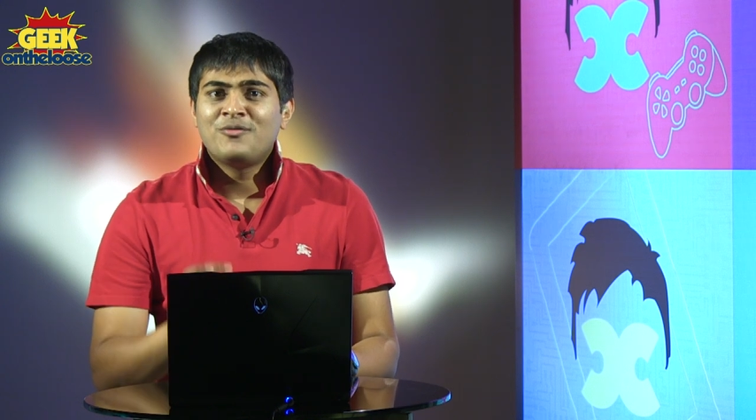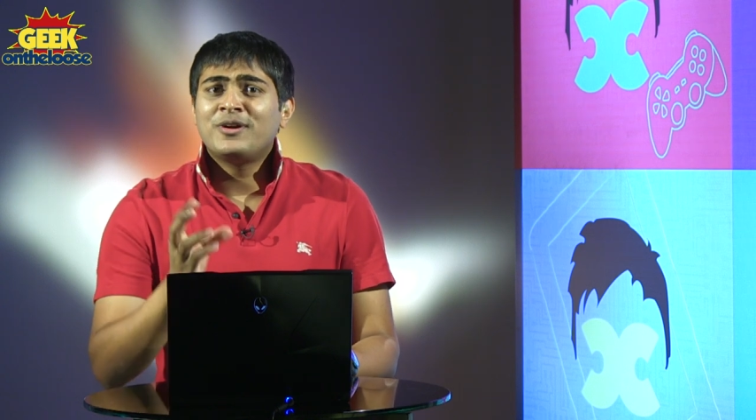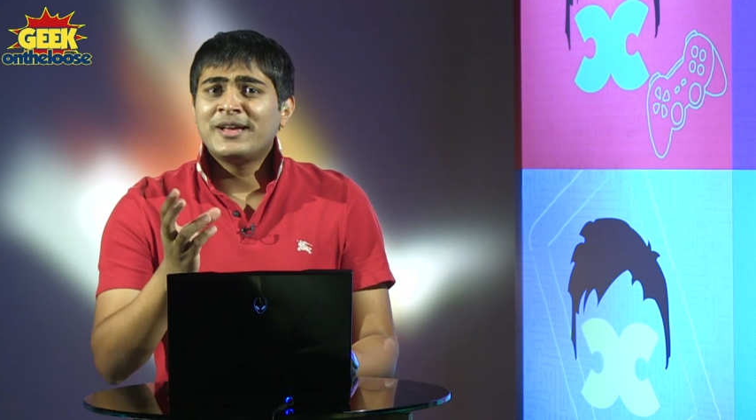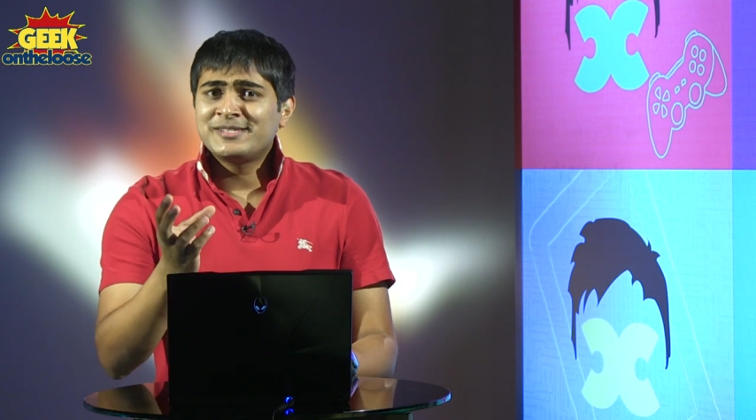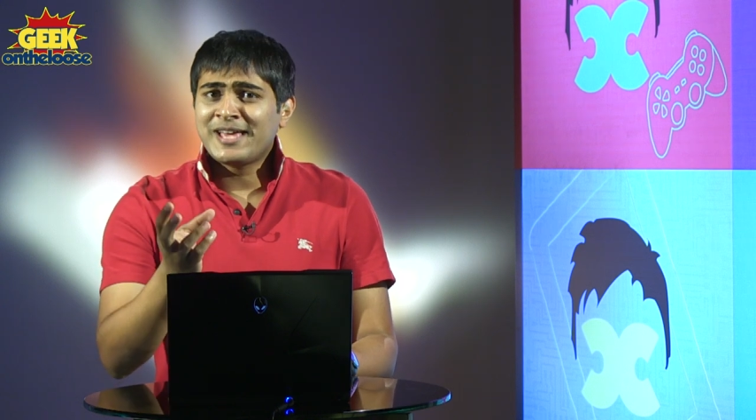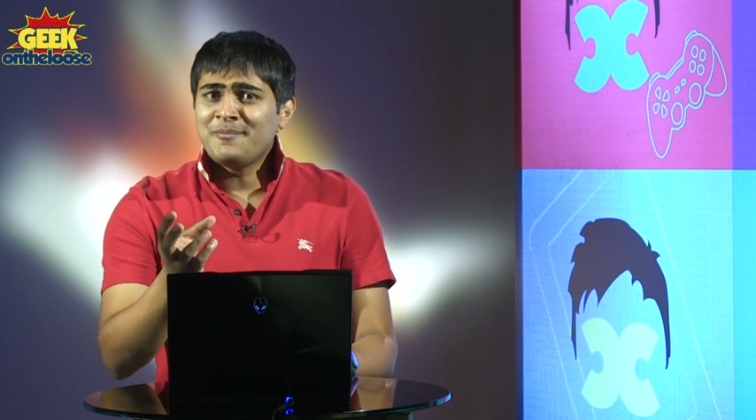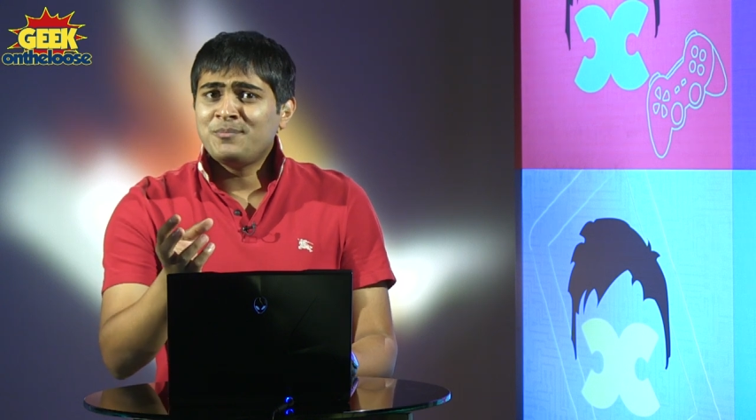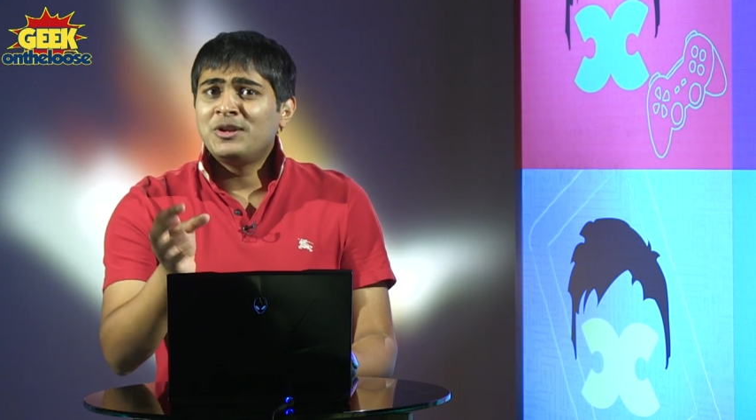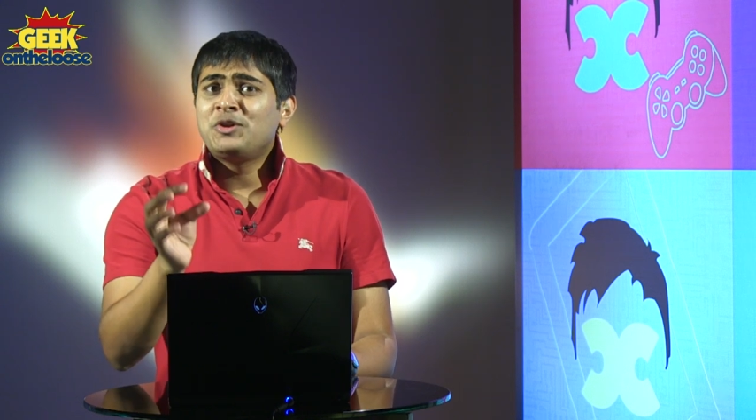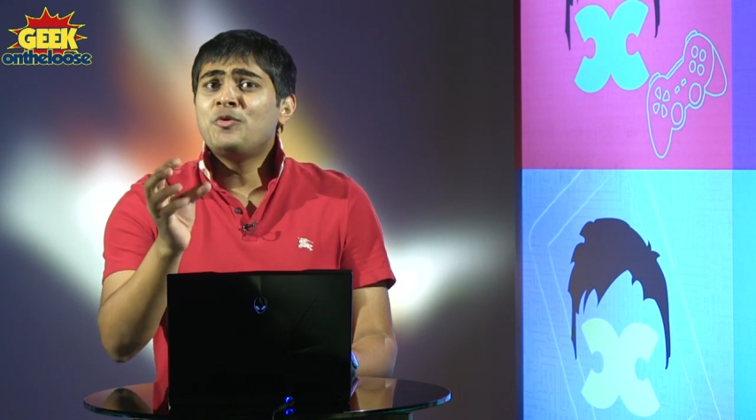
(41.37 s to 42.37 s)
For
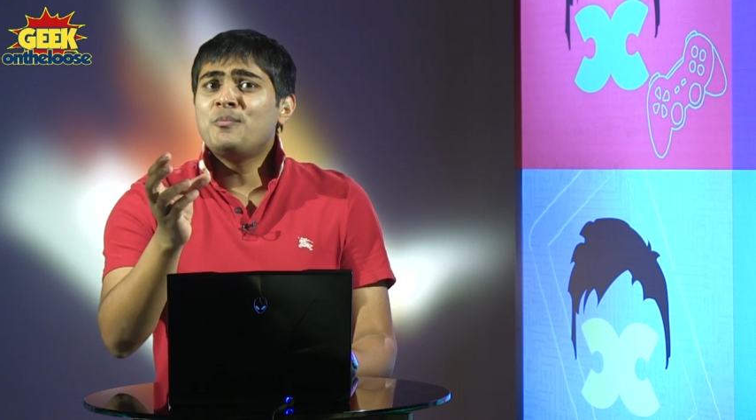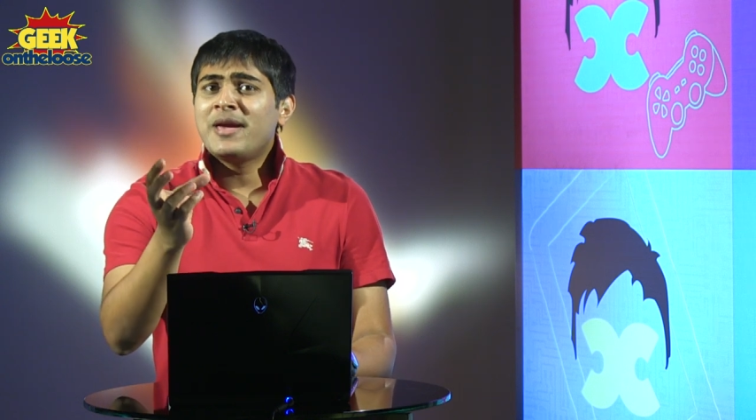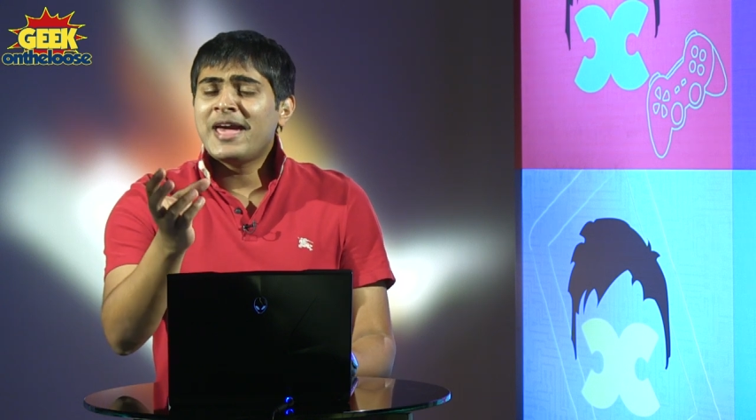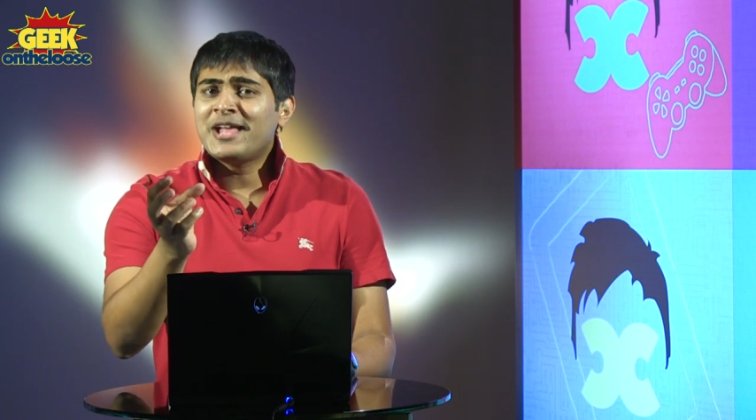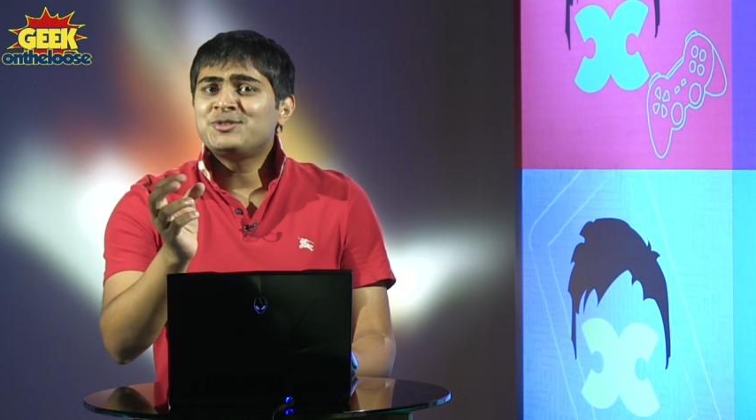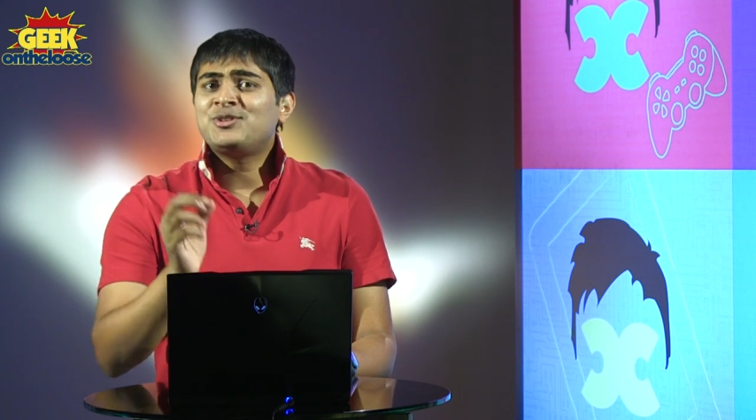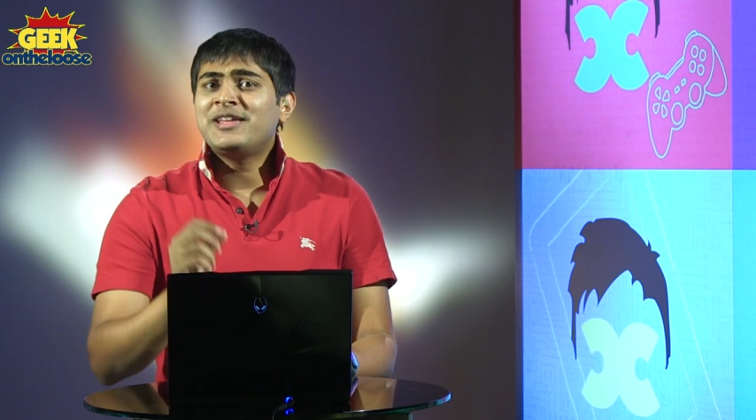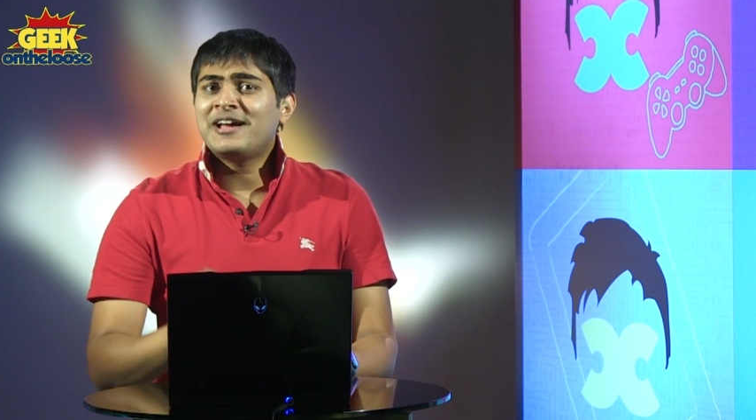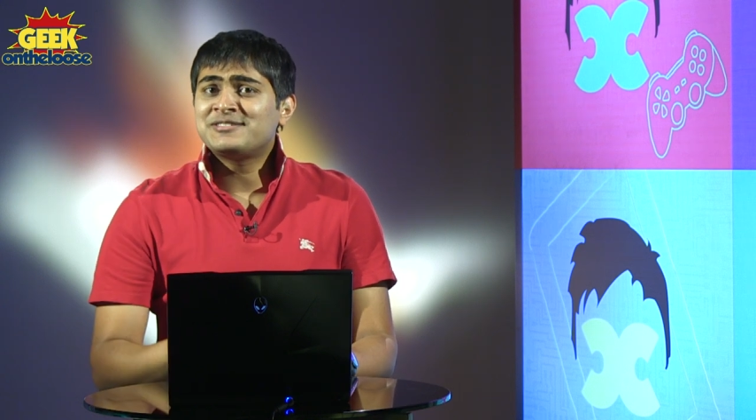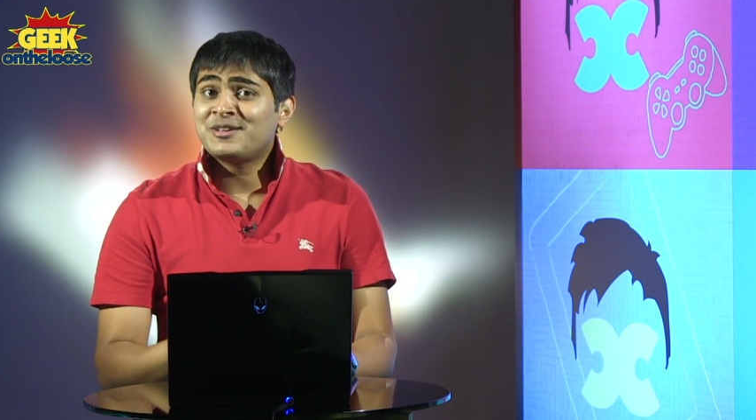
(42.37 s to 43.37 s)
example, you may
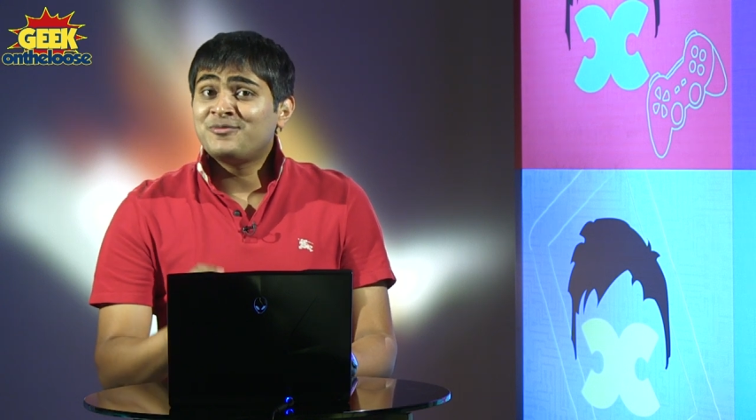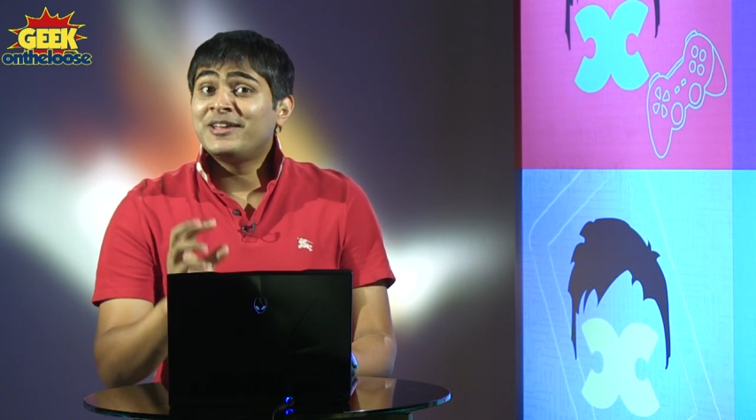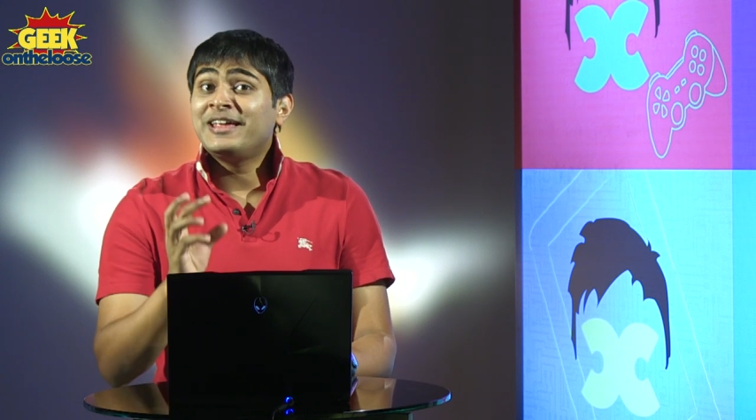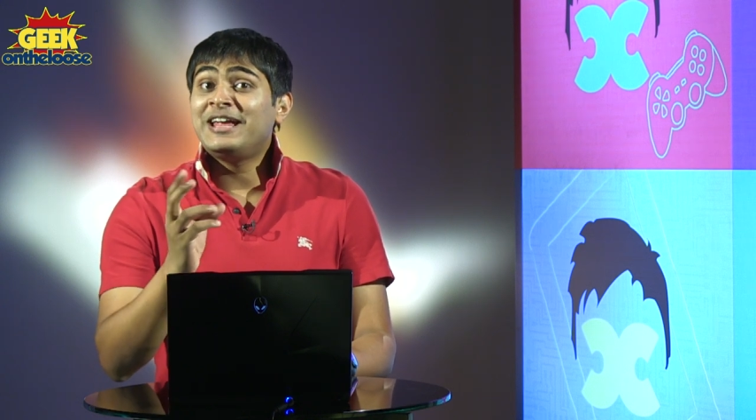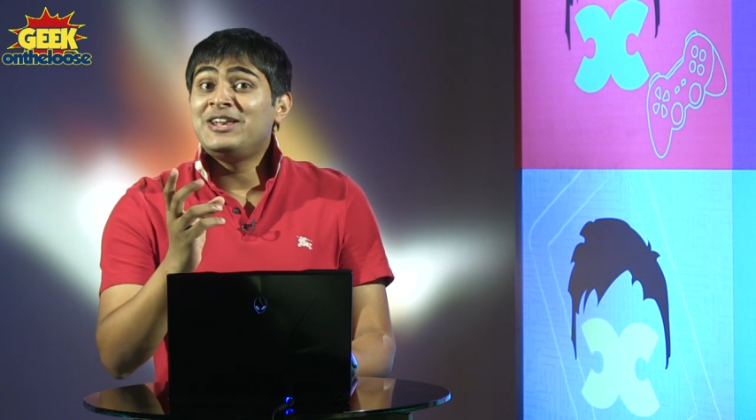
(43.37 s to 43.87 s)
actually have some very